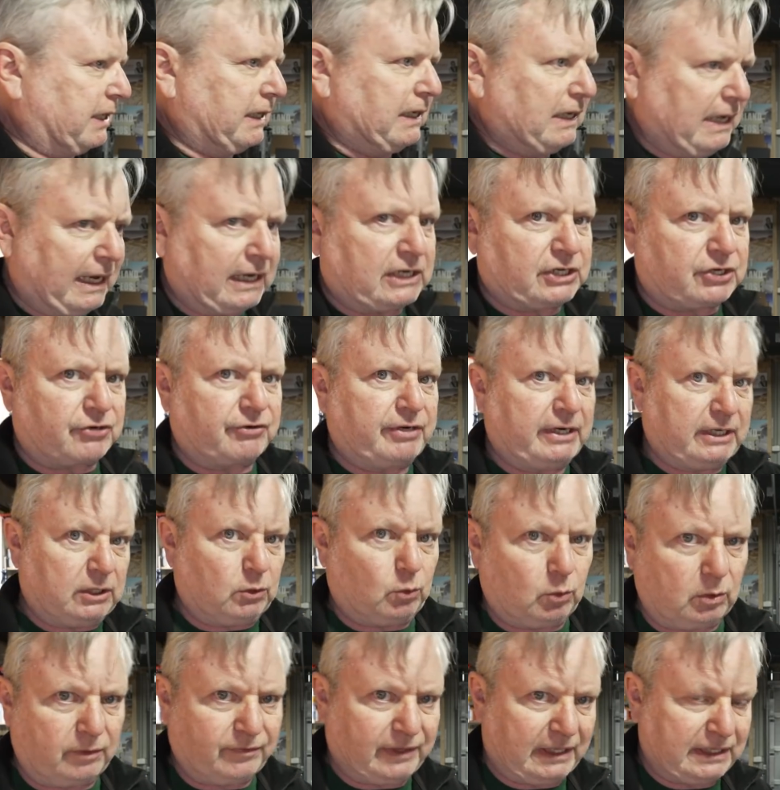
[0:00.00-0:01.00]
and luxury and
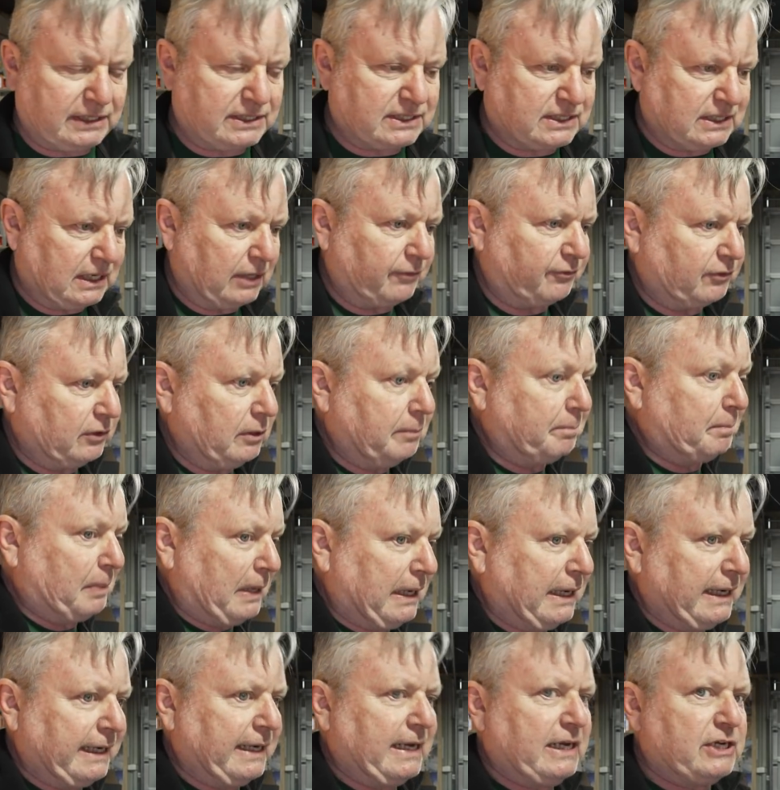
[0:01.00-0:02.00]
all of that stuff. You're
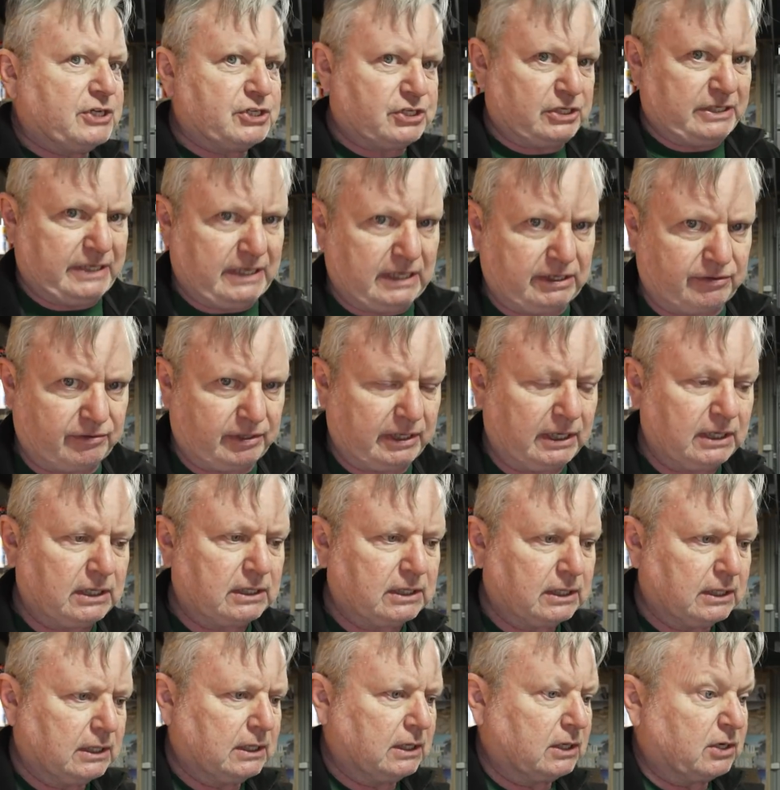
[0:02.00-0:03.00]
buying engineering,
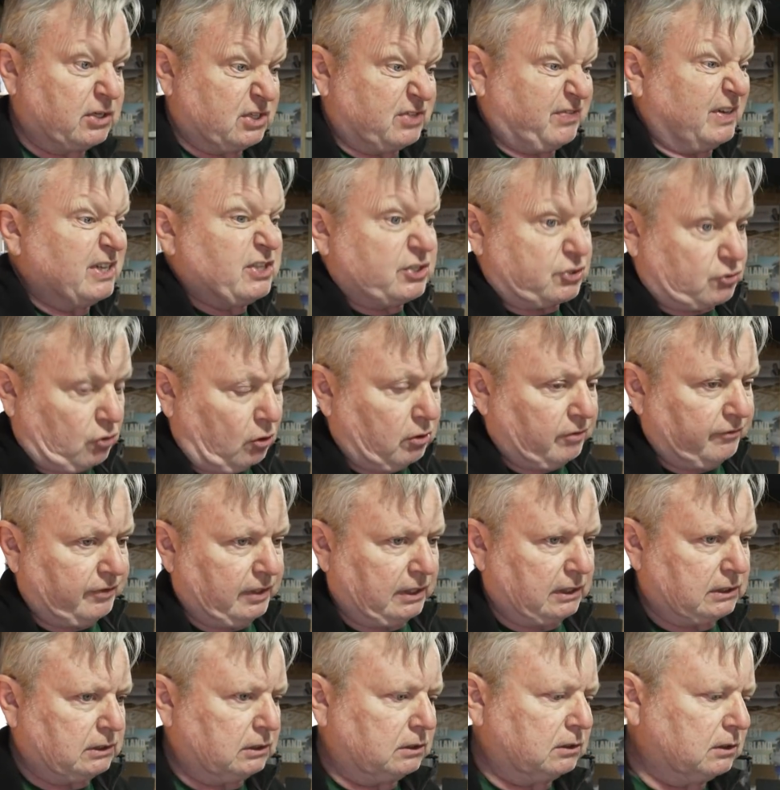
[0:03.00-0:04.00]
because it's a very strong
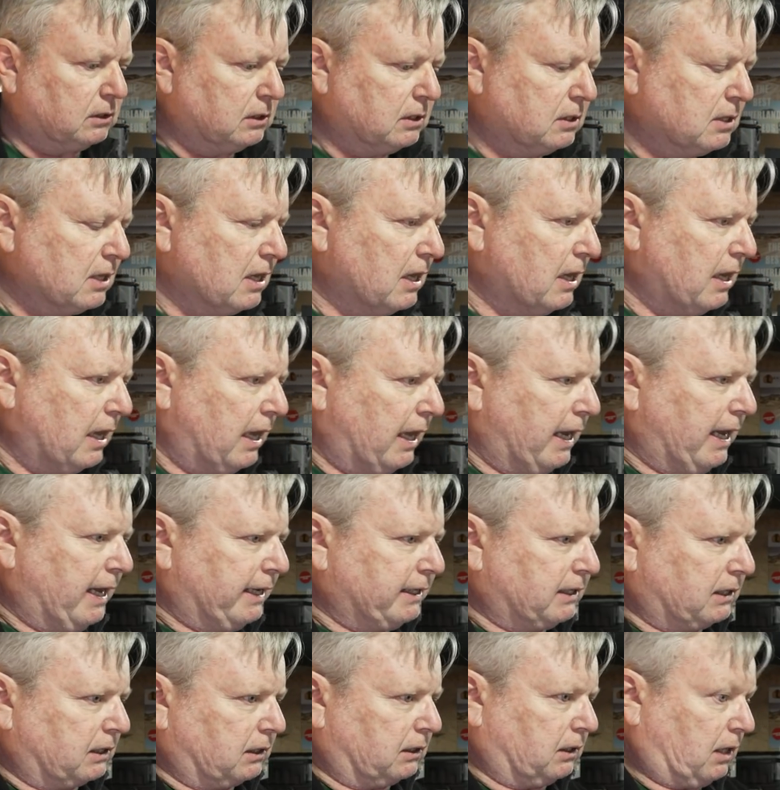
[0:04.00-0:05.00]
vehicle
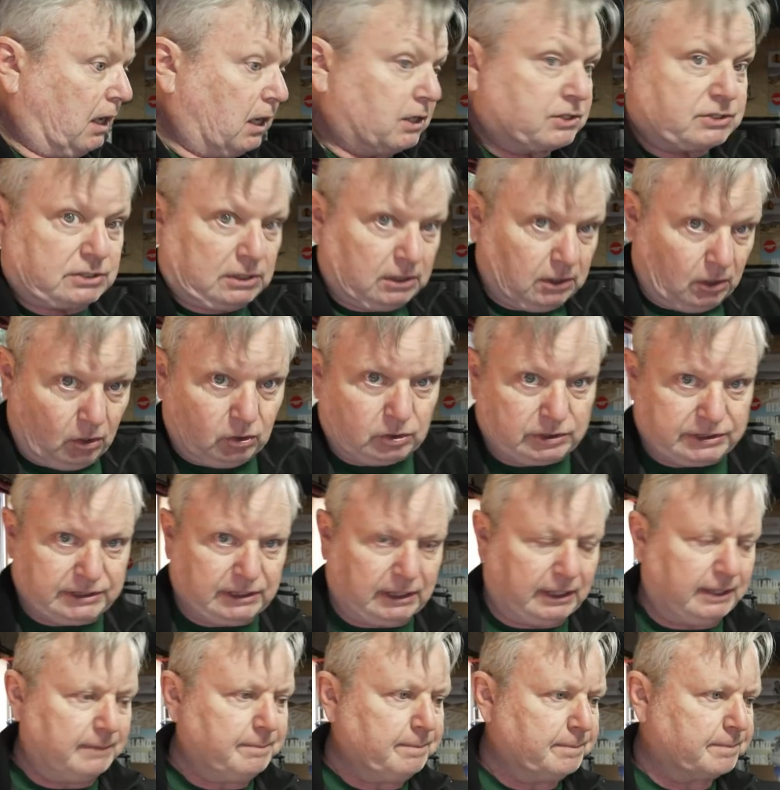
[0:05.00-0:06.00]
and it'll last a long
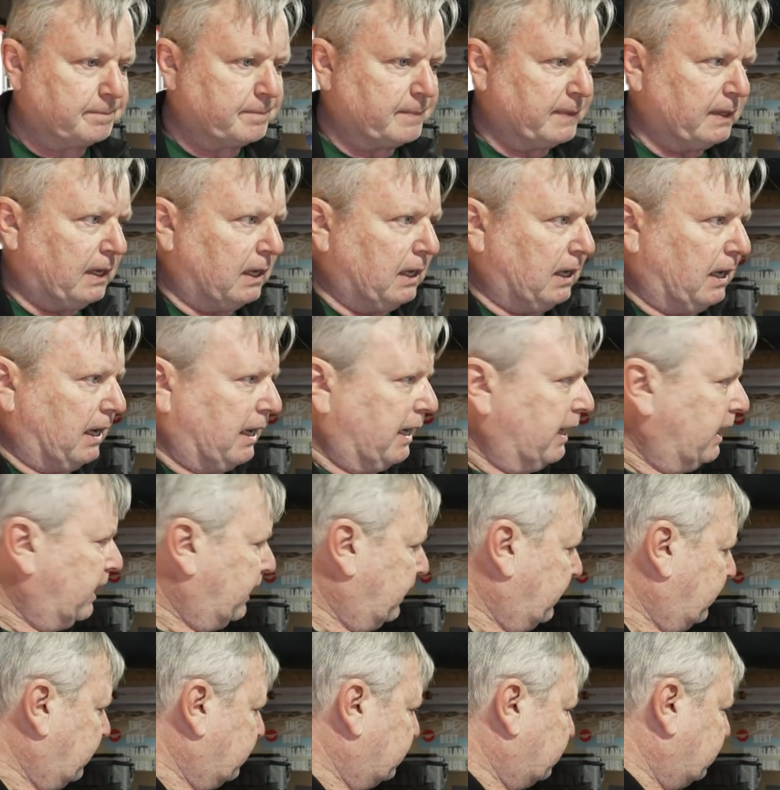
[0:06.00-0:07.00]
time,
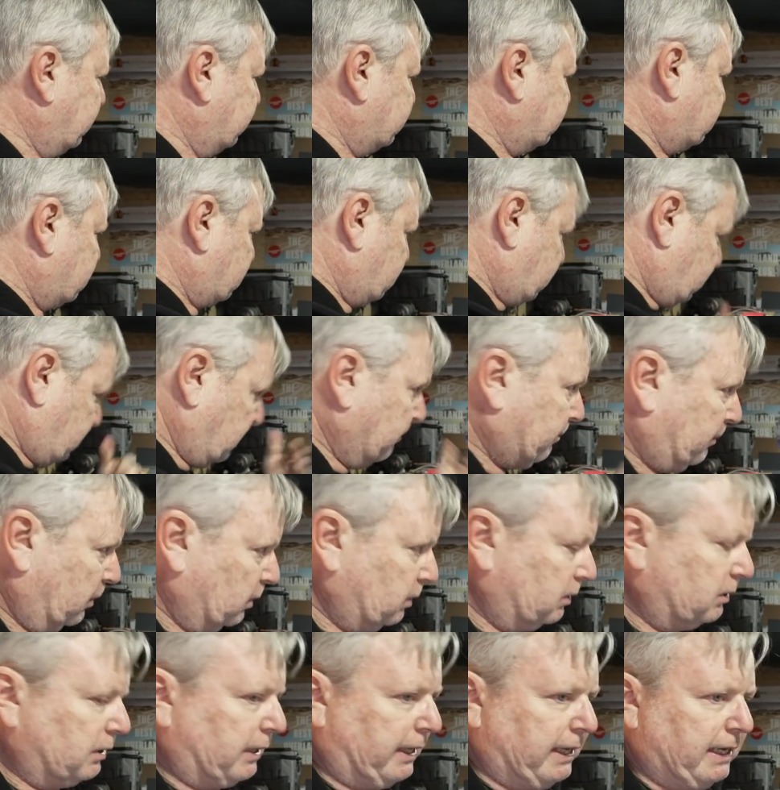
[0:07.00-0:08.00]
and it's
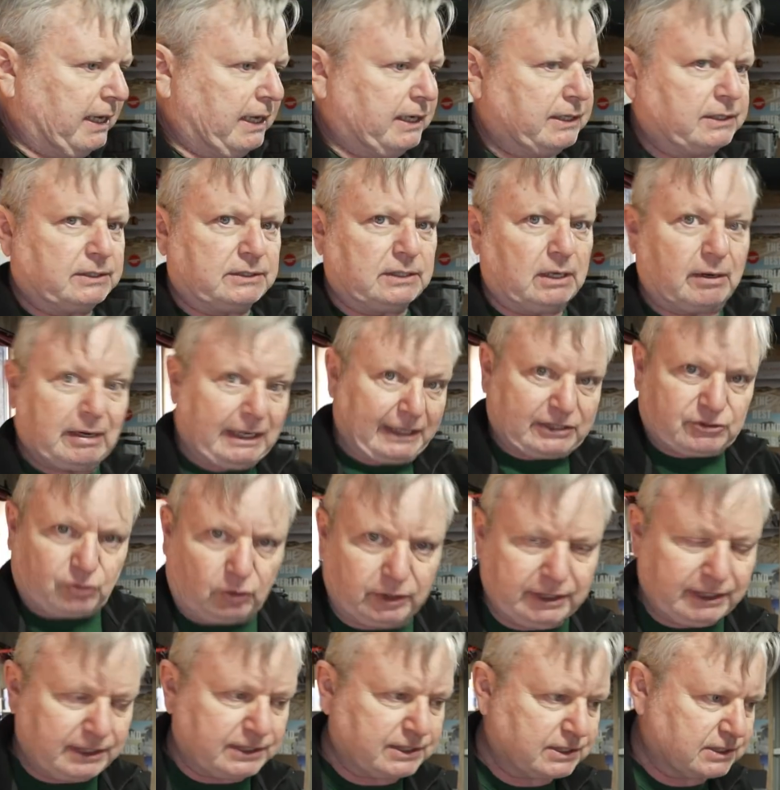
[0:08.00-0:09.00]
simple and no
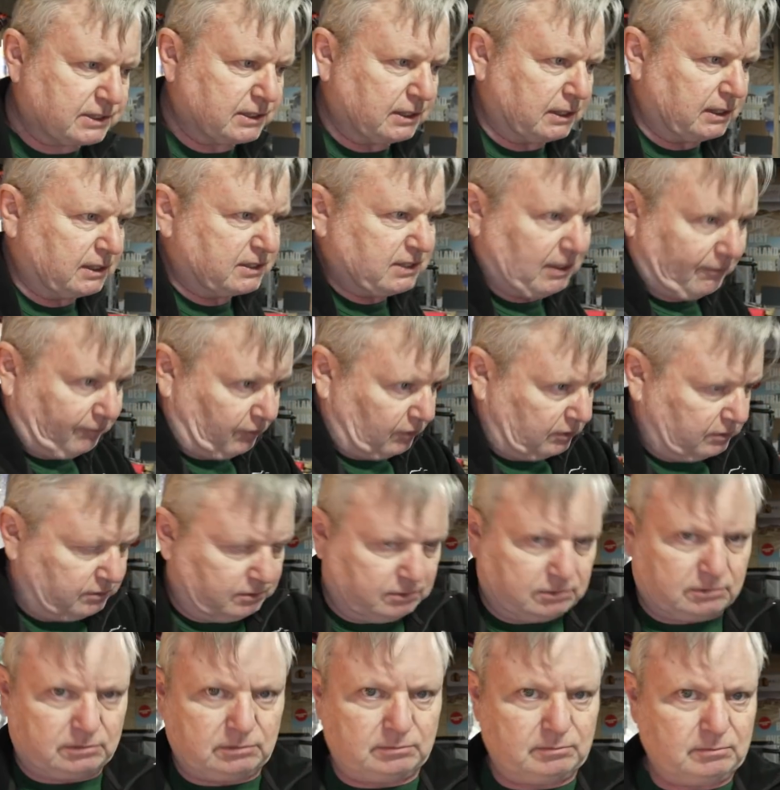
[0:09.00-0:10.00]
electronics except for
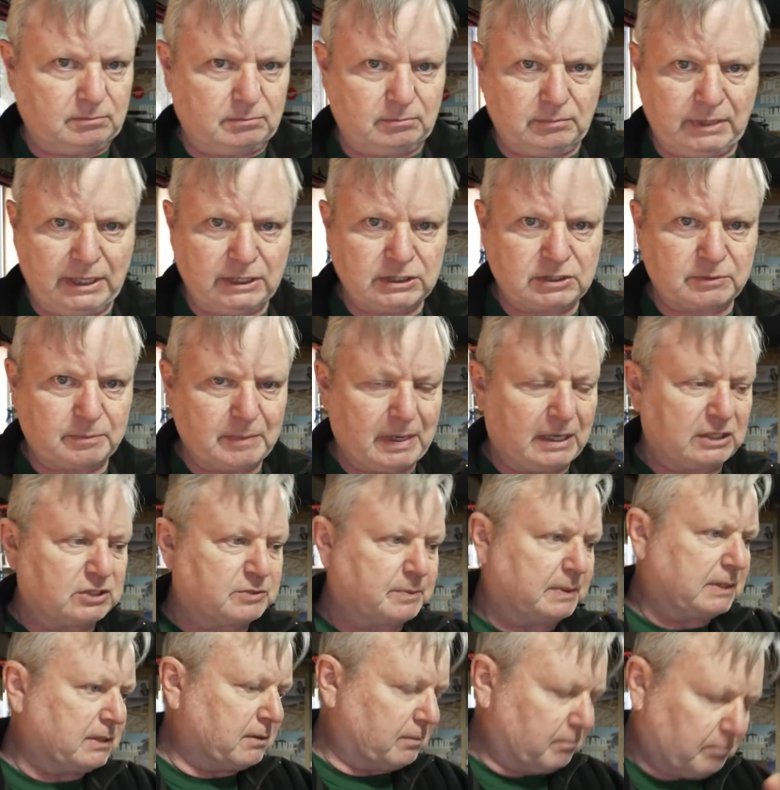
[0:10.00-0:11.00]
engine
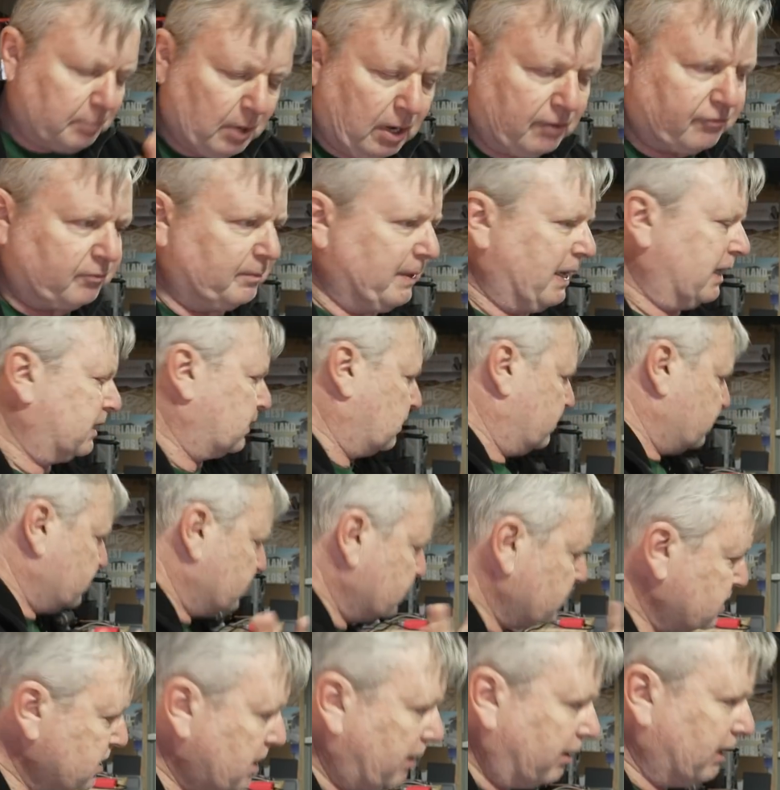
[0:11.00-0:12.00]
management. Apart from that,
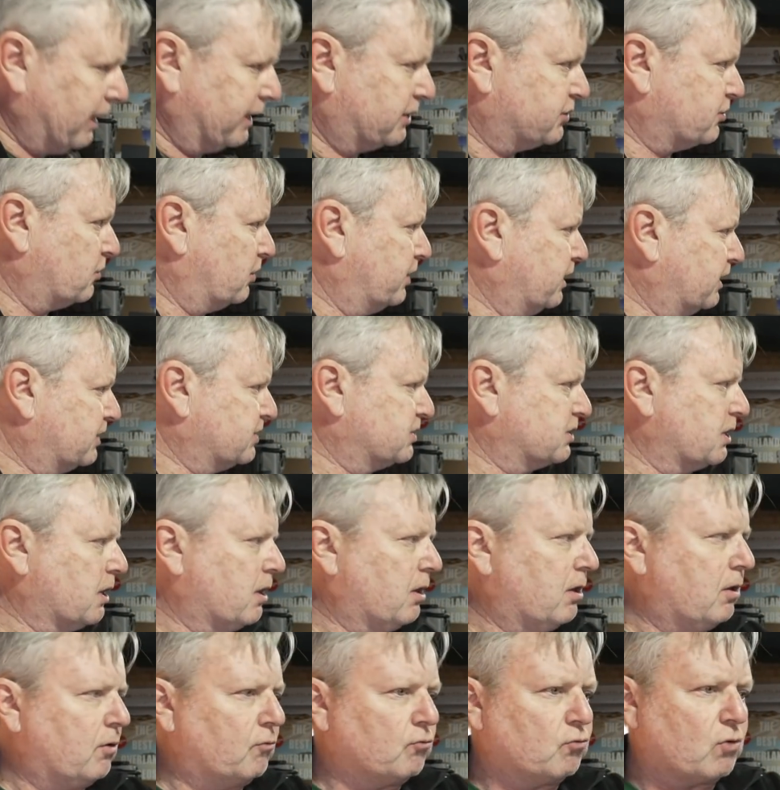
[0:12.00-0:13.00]
no electronics
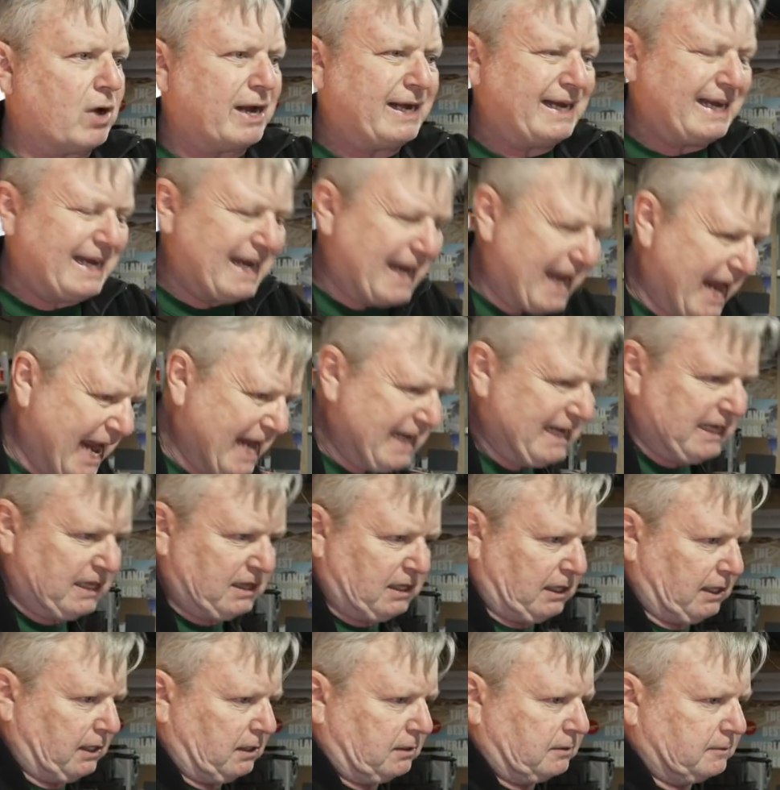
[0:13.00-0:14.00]
running
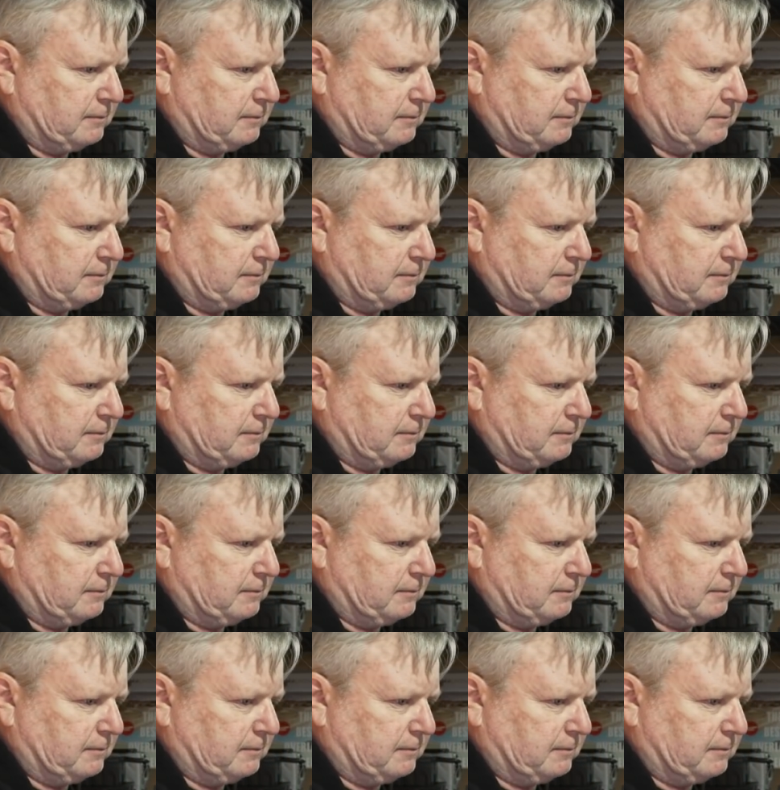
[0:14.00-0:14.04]
anything.